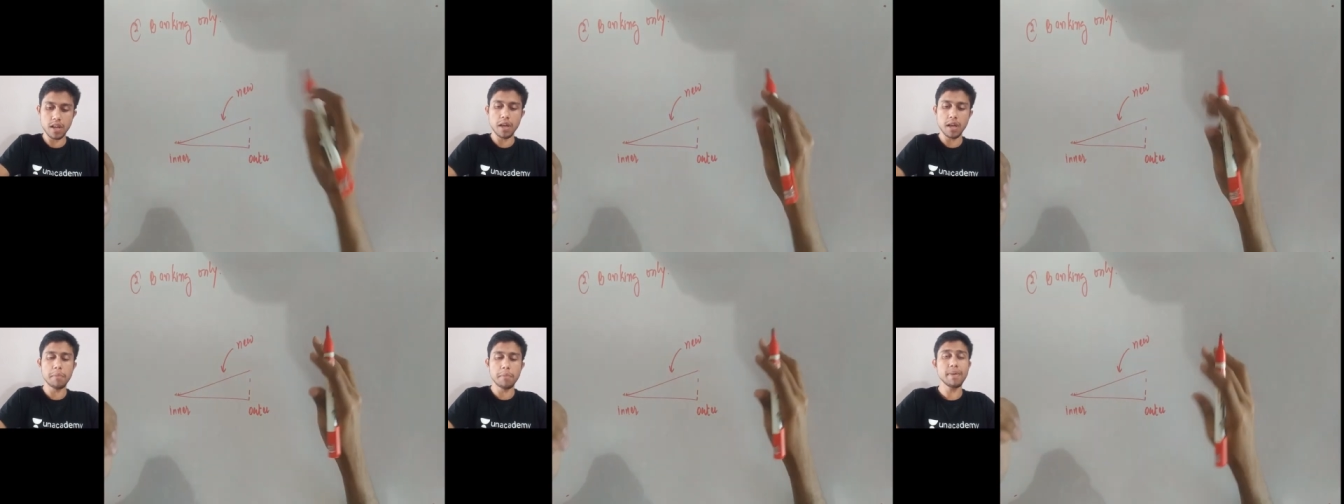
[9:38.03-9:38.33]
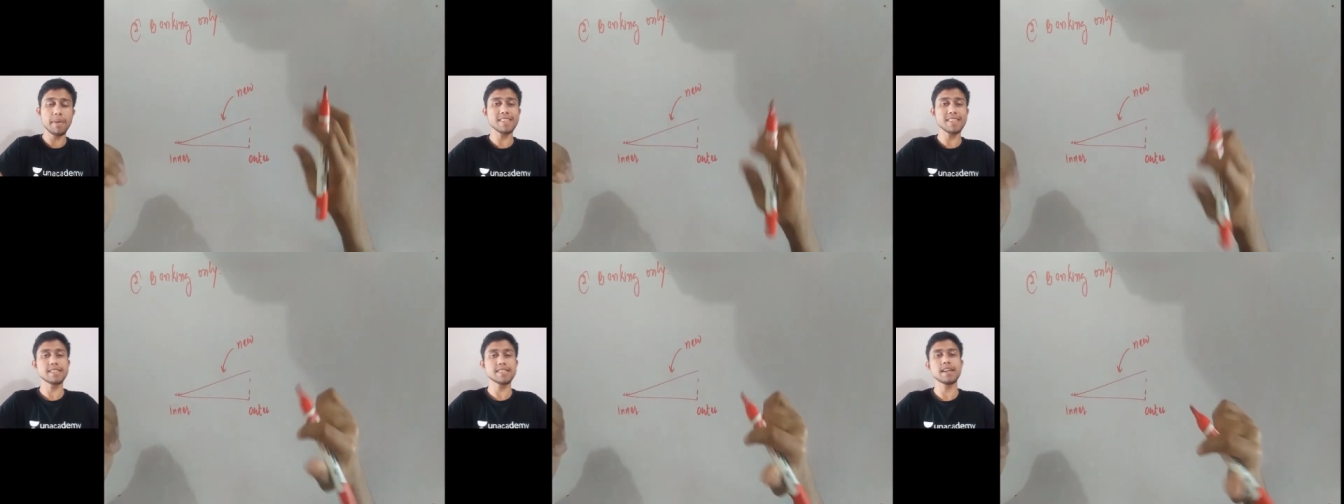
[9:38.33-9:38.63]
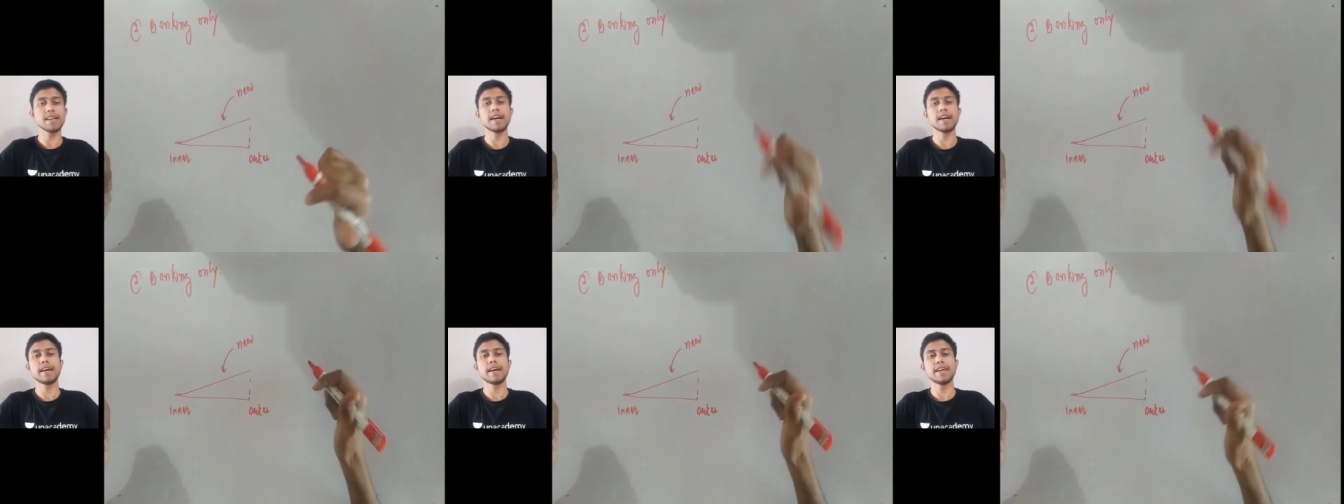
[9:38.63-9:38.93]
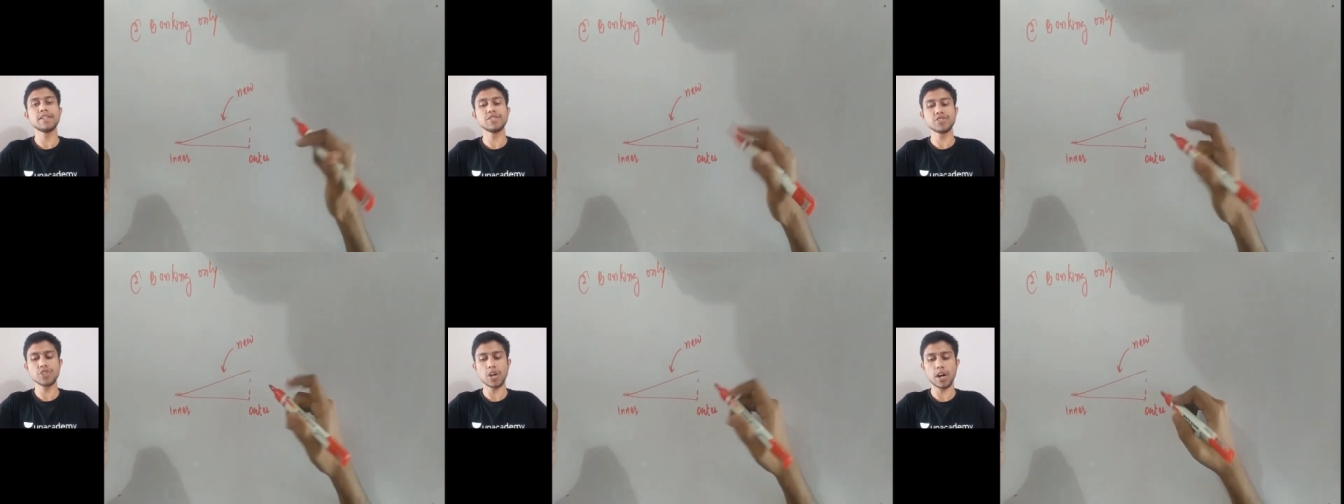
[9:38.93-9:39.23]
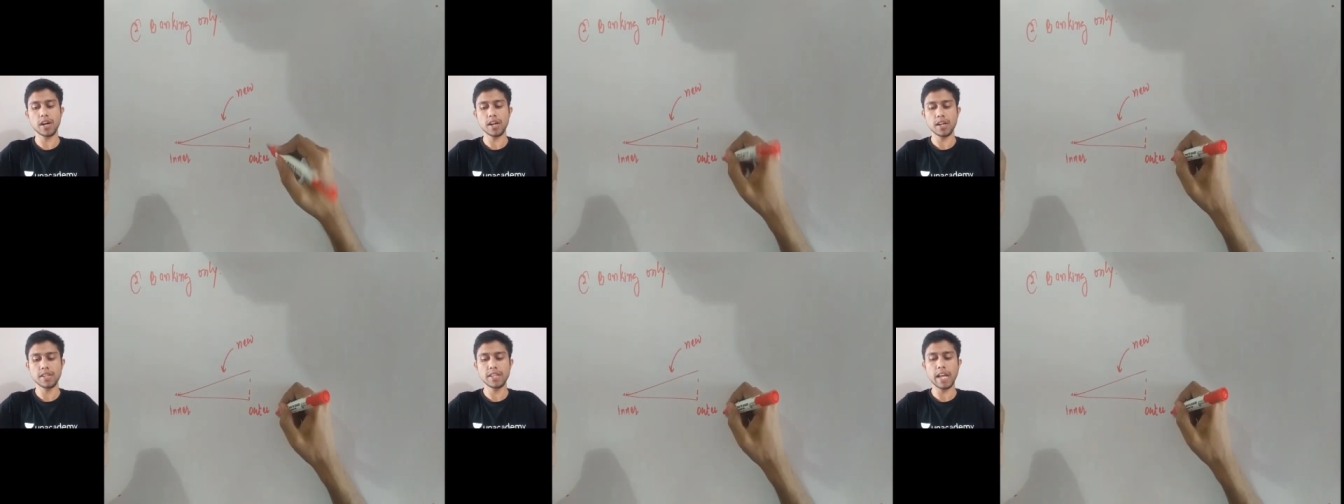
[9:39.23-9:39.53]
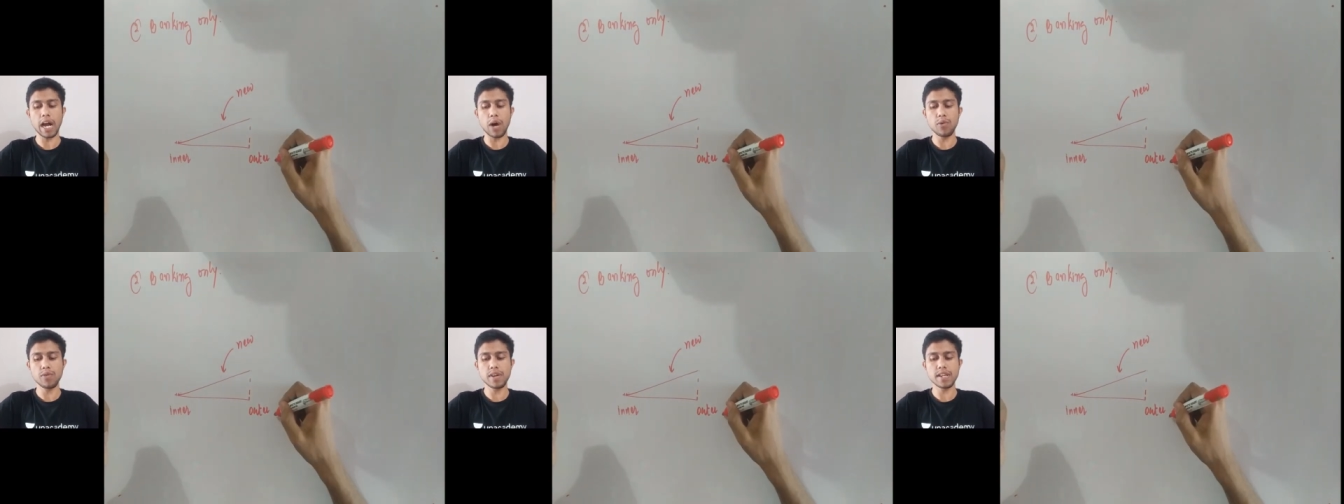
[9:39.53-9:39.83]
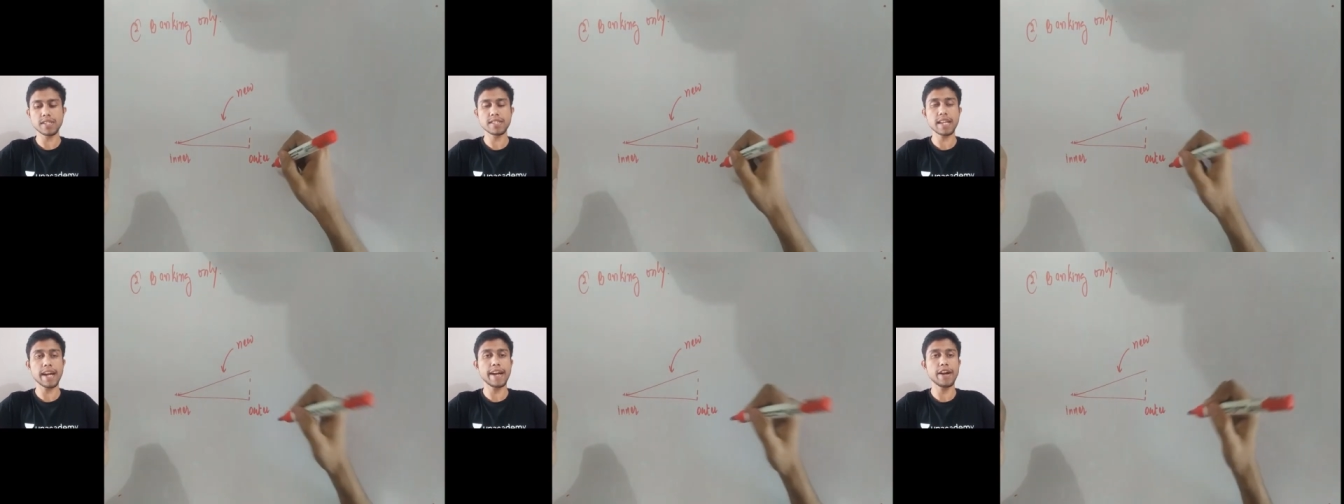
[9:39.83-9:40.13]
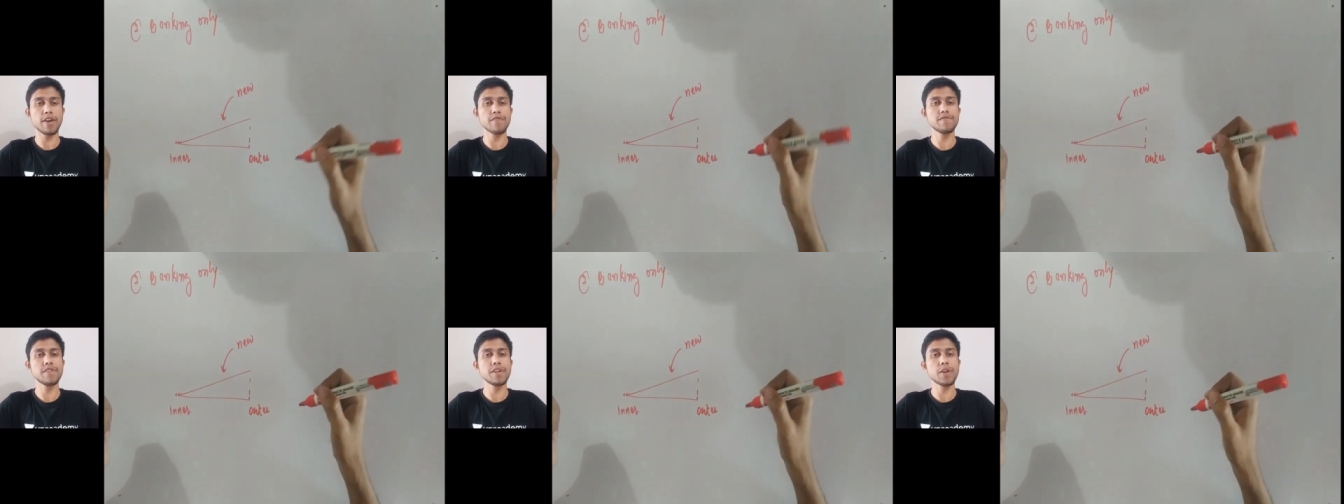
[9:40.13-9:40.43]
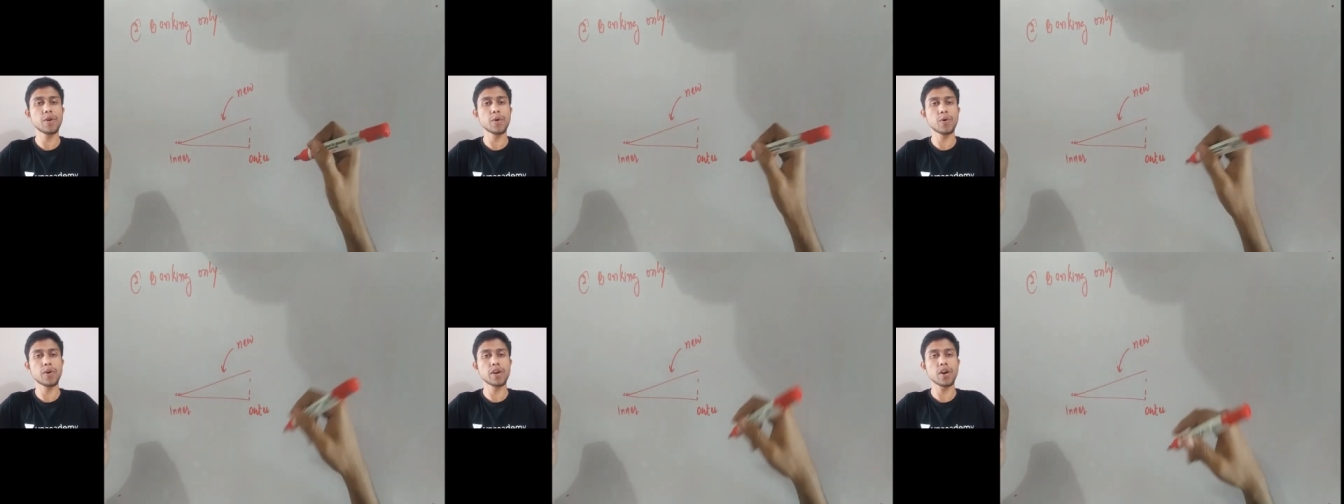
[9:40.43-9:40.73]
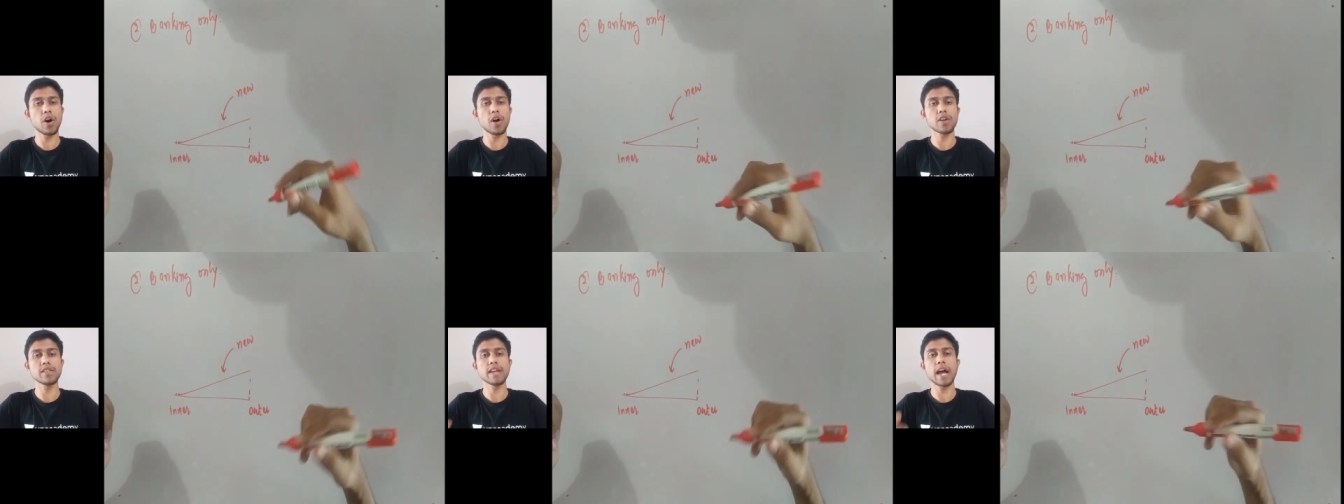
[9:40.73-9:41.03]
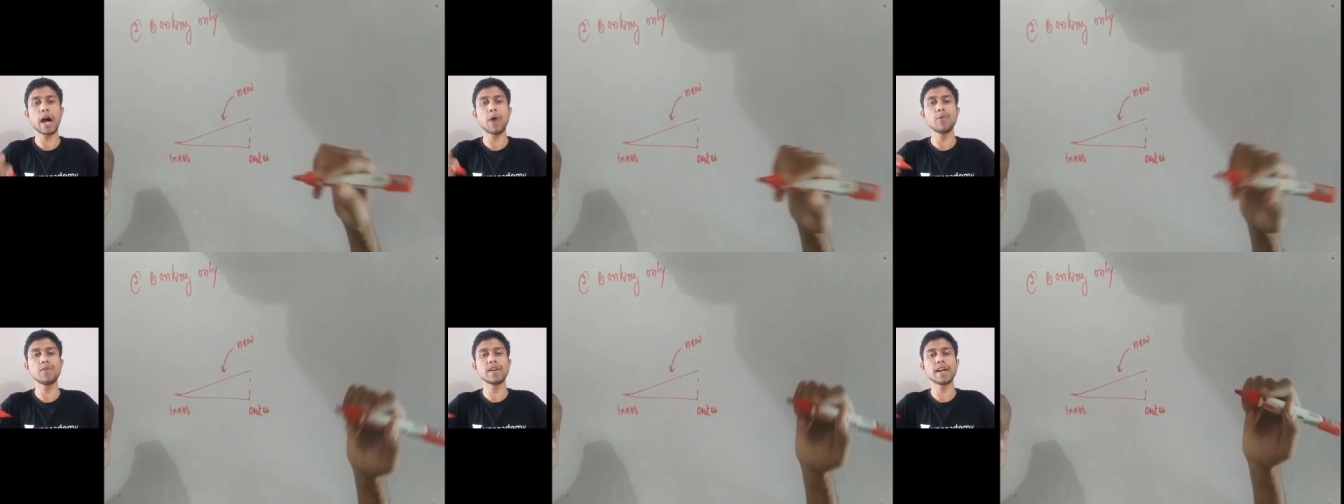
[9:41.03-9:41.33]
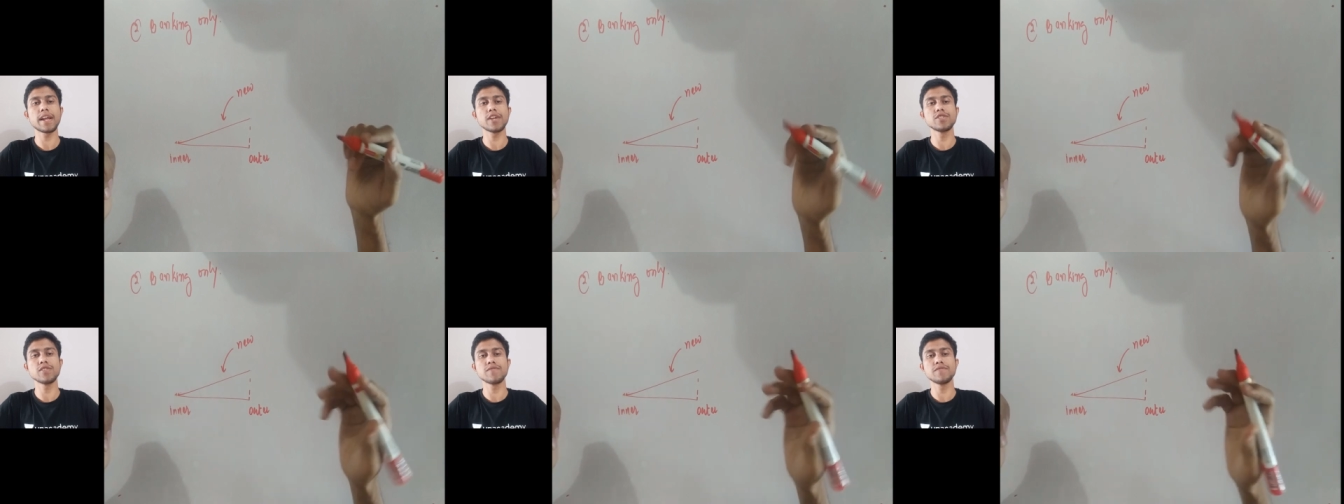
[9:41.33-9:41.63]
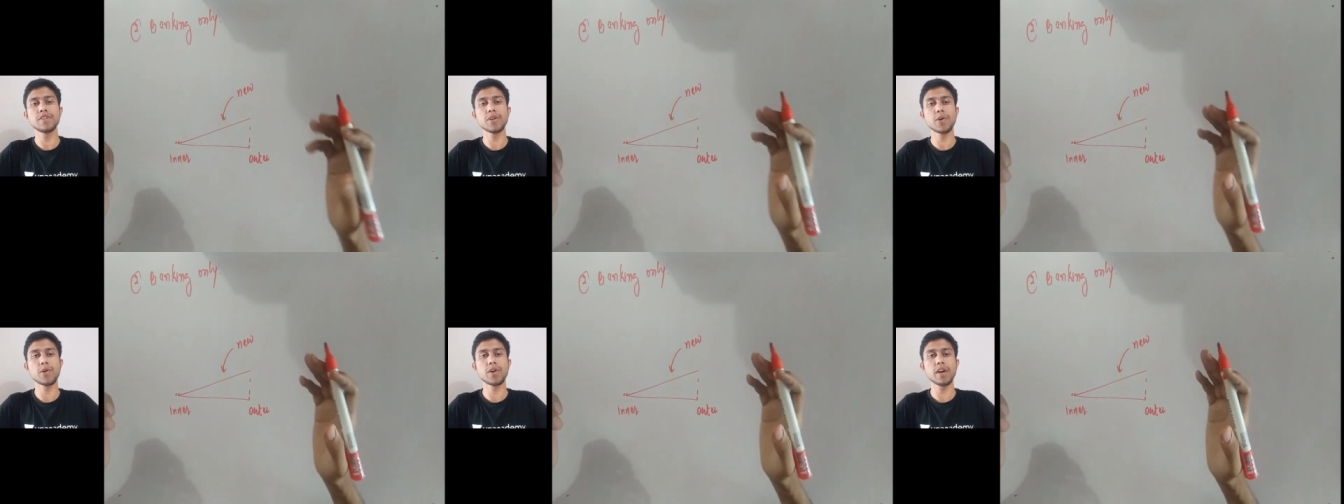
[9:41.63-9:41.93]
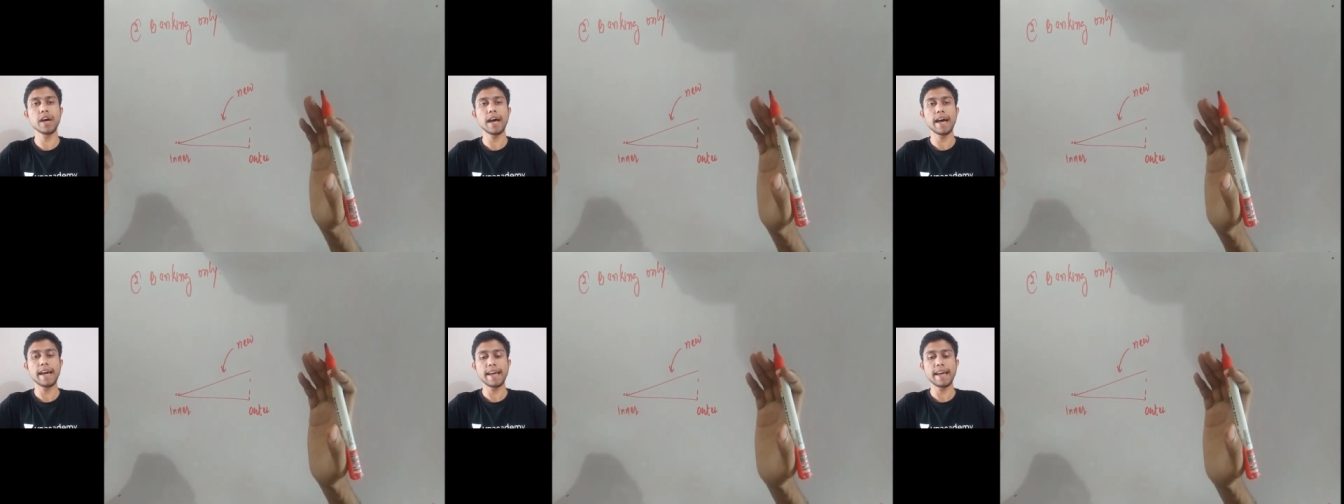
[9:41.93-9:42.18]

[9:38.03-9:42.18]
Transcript: means in short, the outer side of the road or the outer edge of the road